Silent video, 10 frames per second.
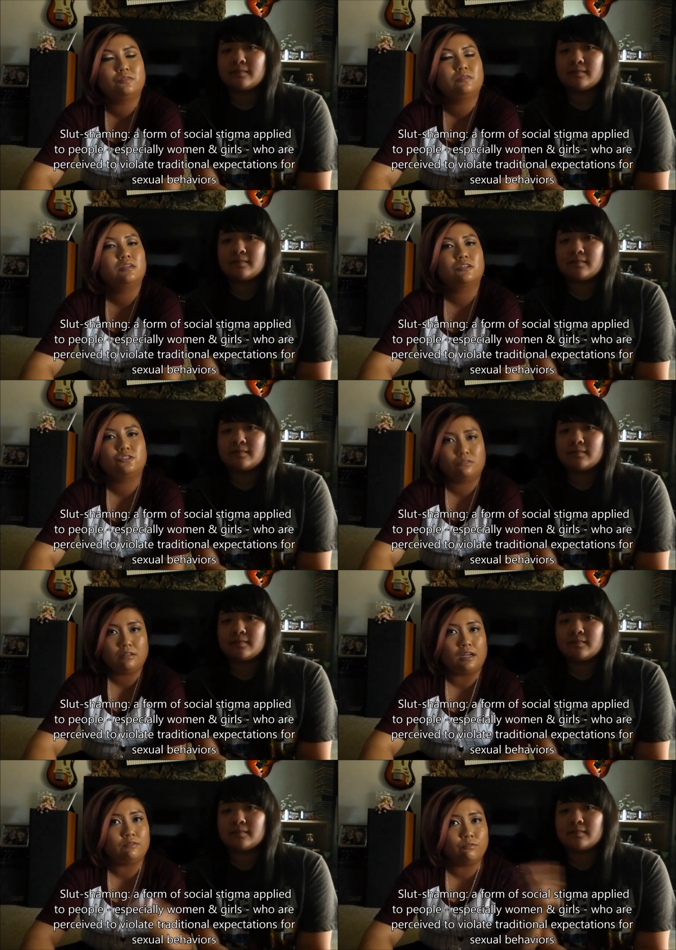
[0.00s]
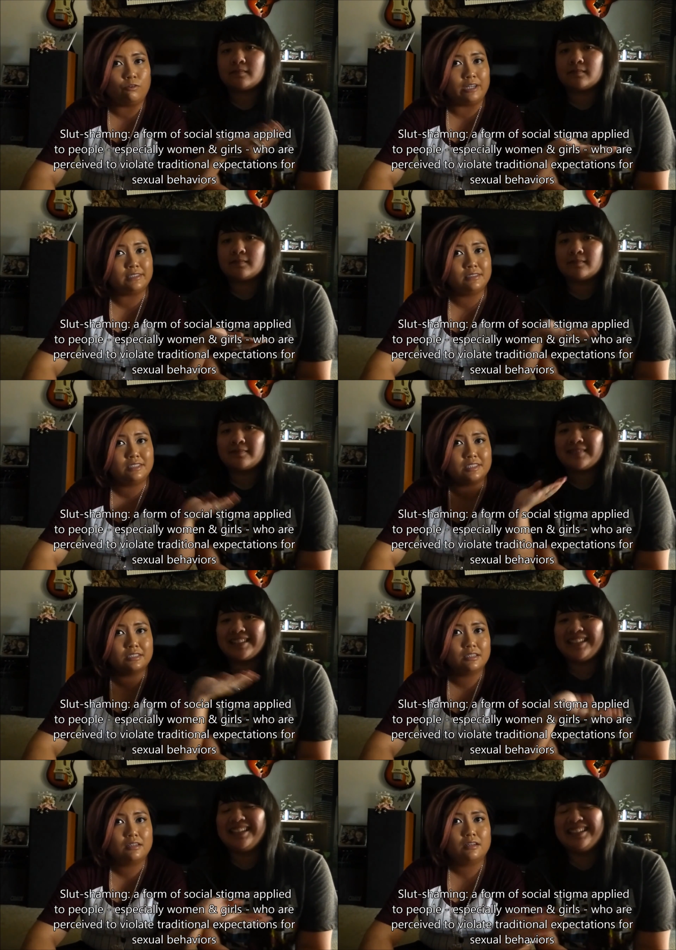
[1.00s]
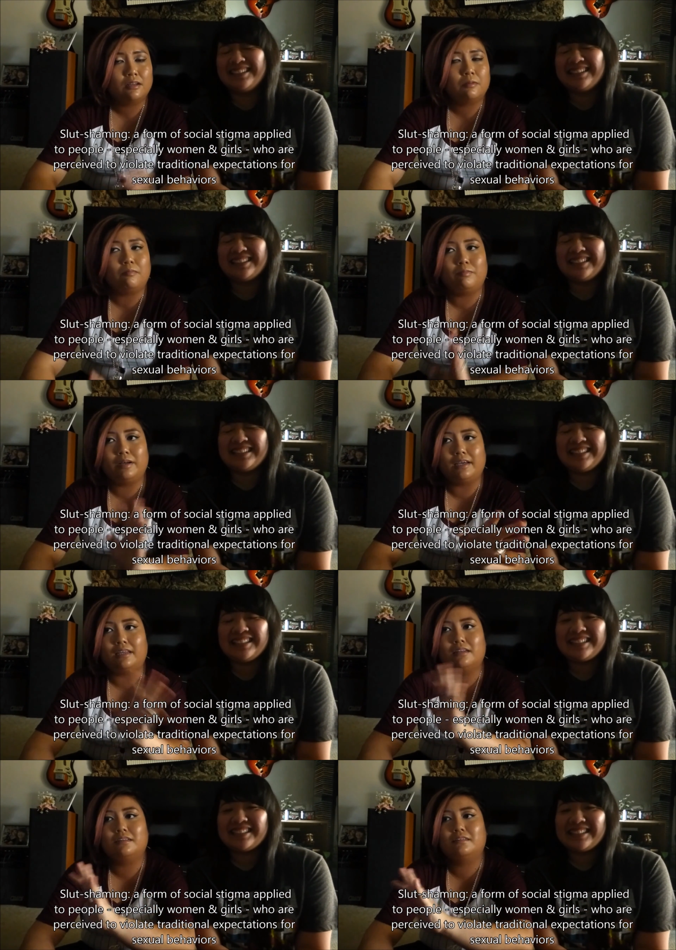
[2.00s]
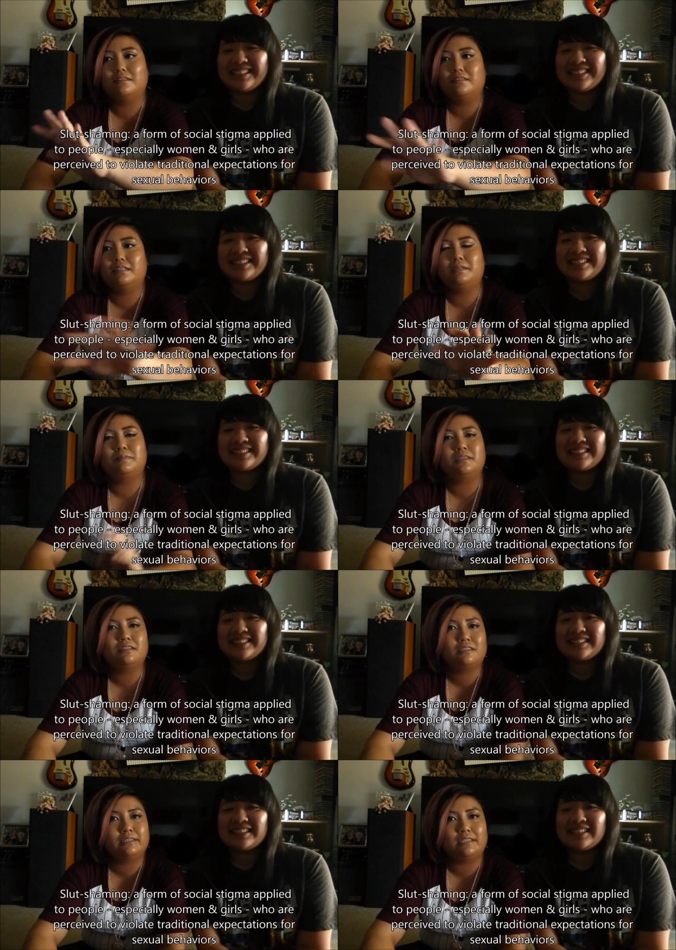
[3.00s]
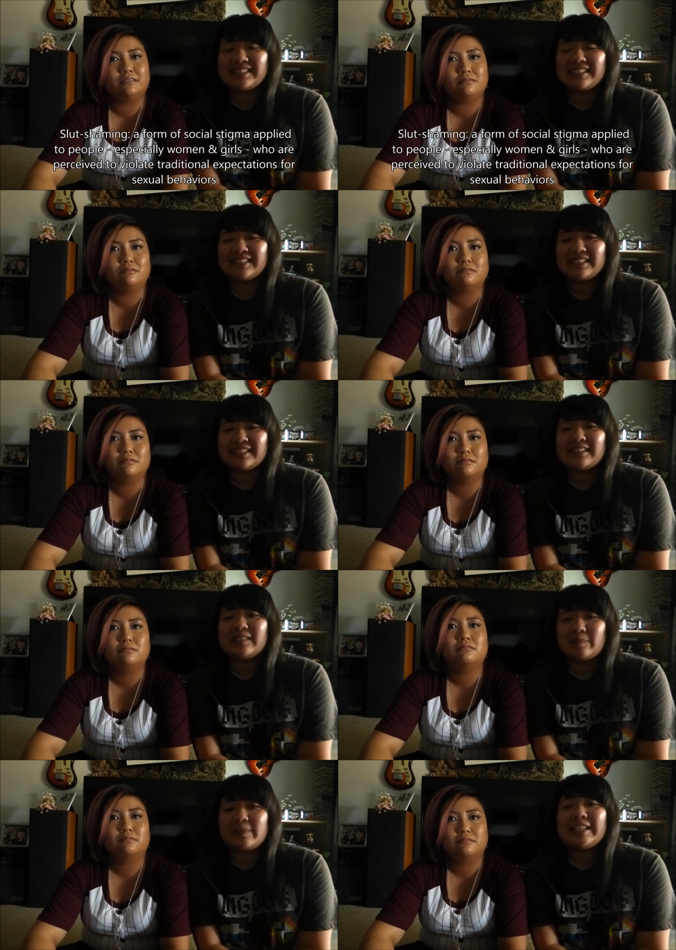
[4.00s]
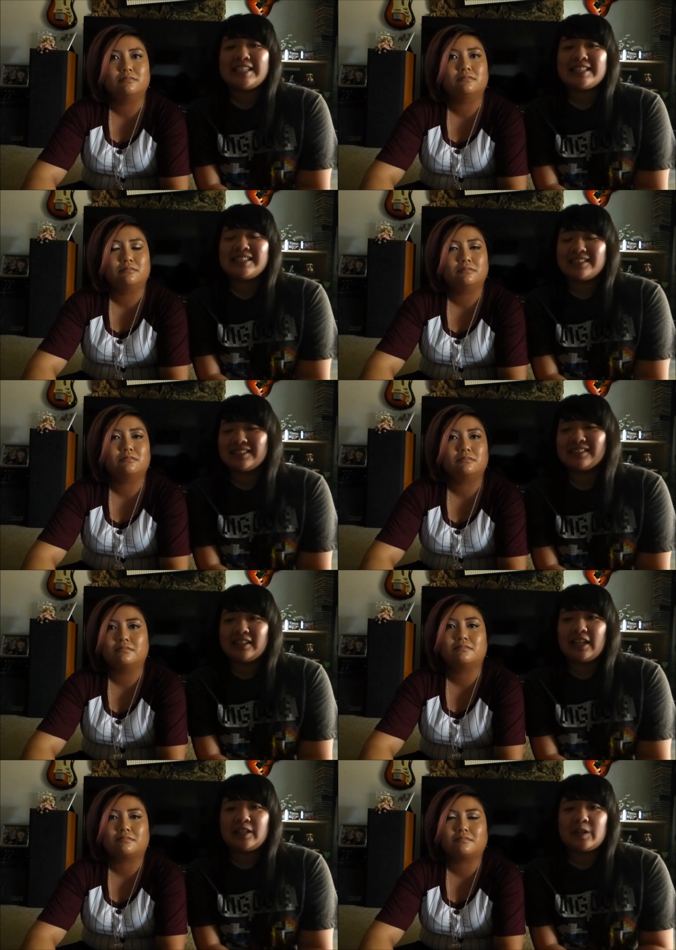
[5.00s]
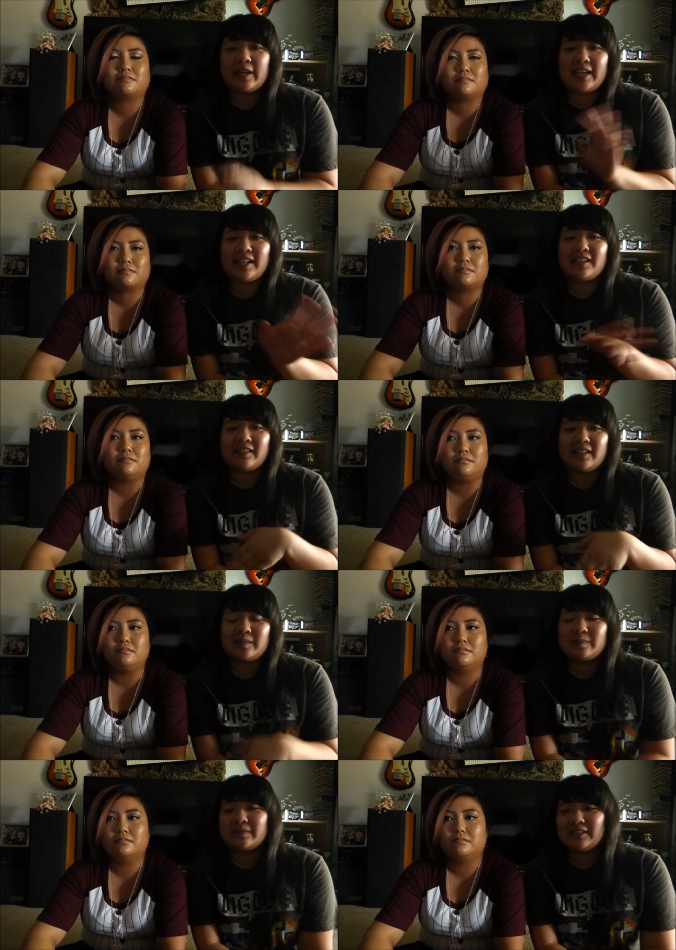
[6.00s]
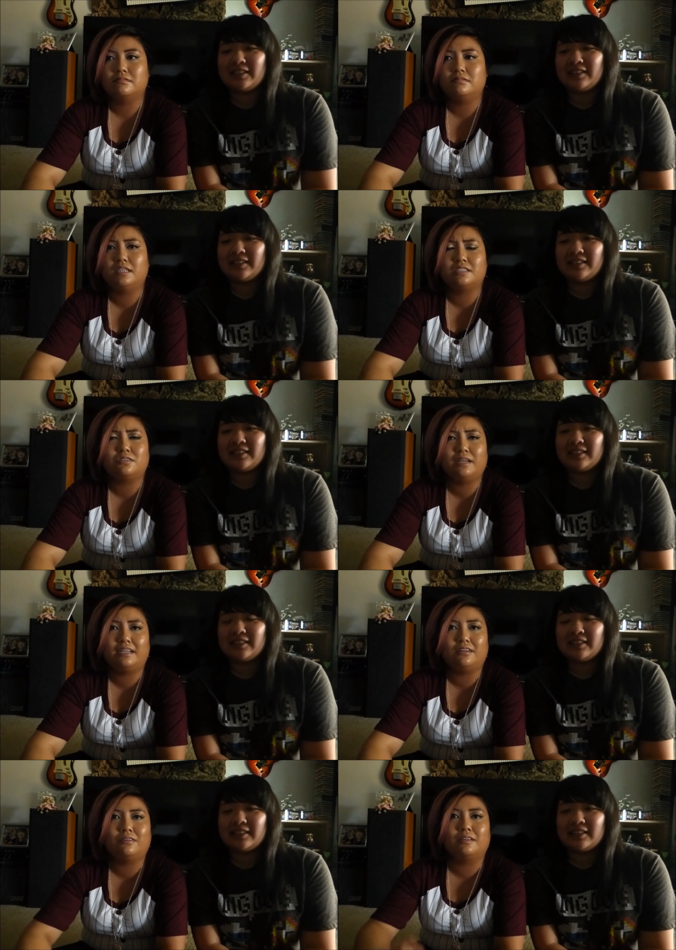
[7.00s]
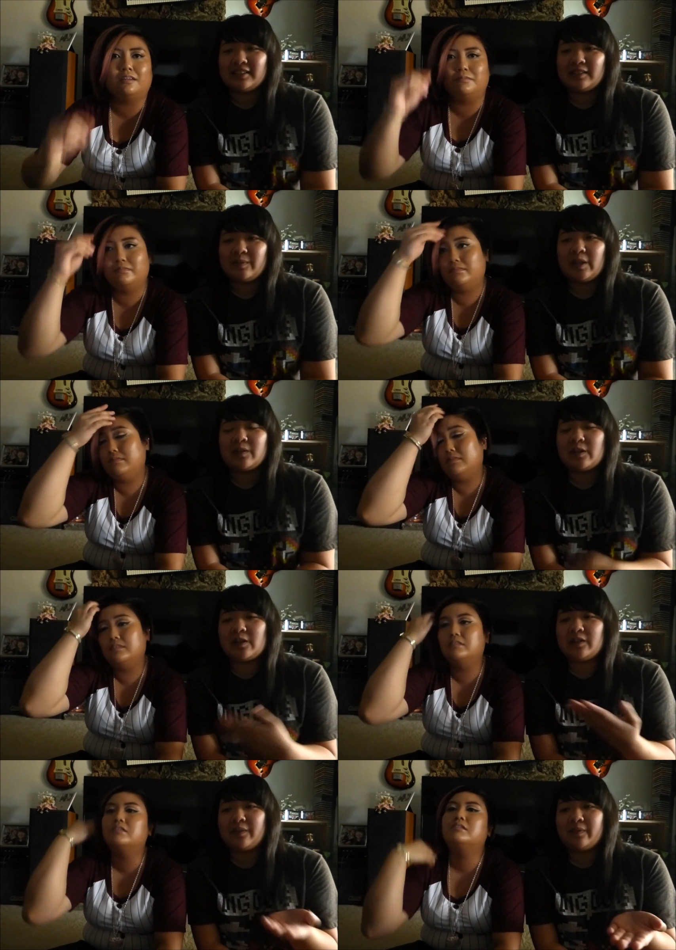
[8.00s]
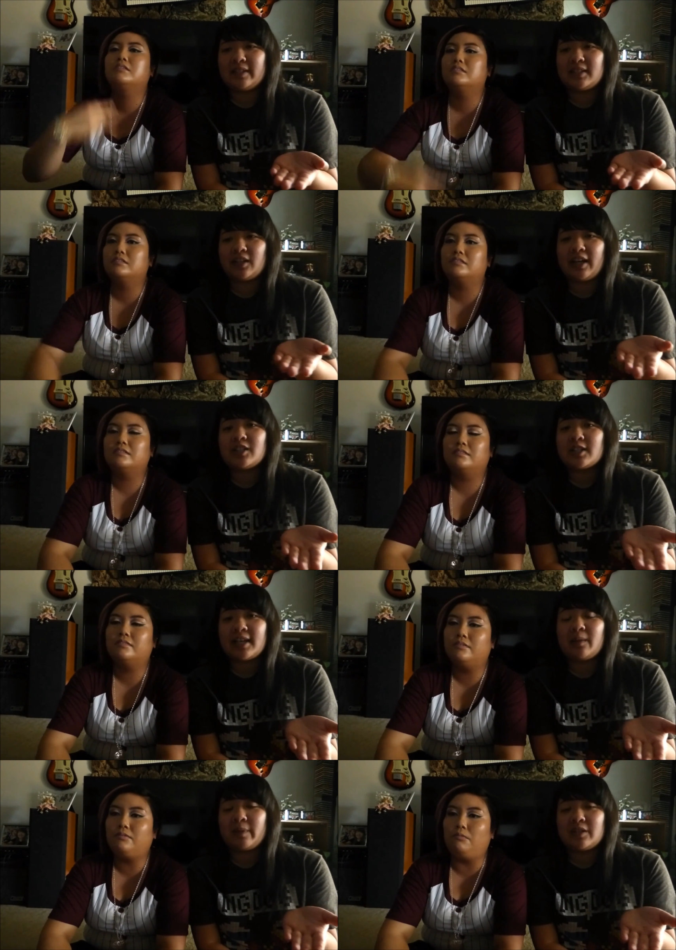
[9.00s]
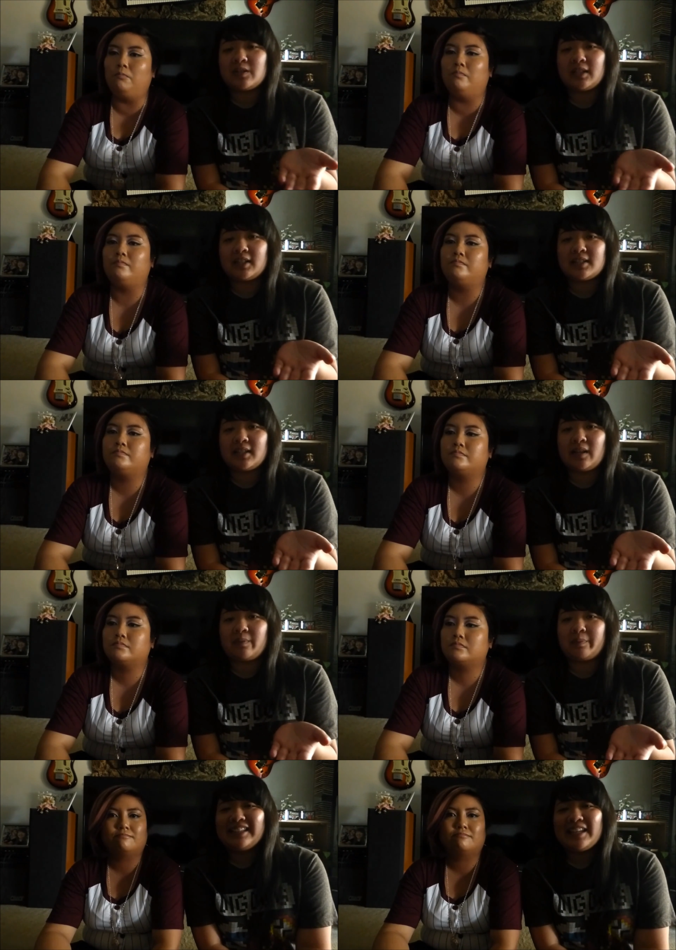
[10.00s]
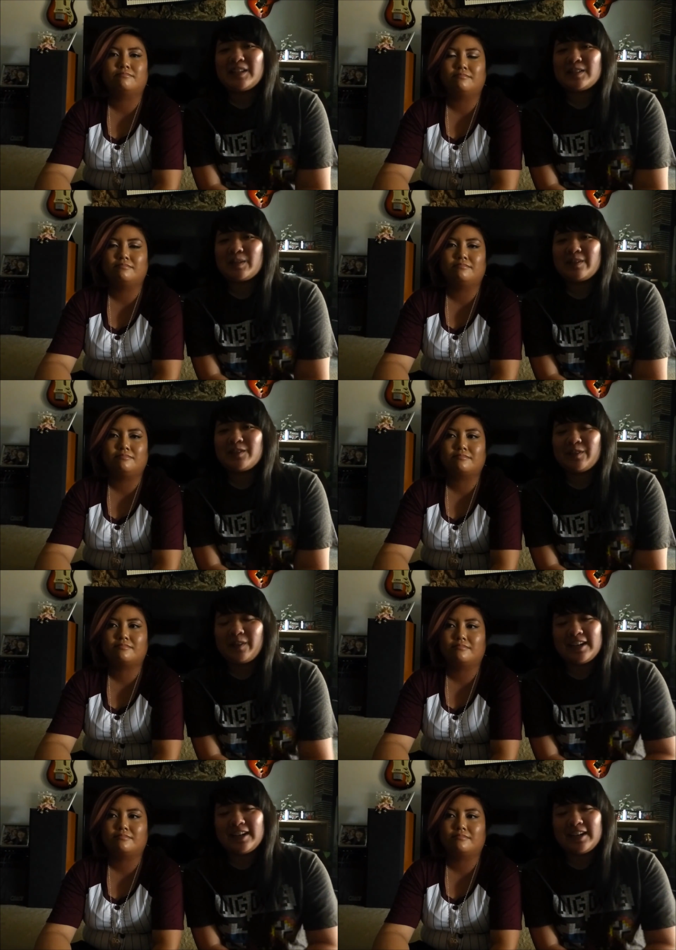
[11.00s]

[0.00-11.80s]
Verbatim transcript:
Speaker 1: to your loved ones, but keep it clean. Please,
Speaker 2: and no hating on them. Yeah, don't hate on them. We don't know if it's their entertainment doing this to them. Thank you so much for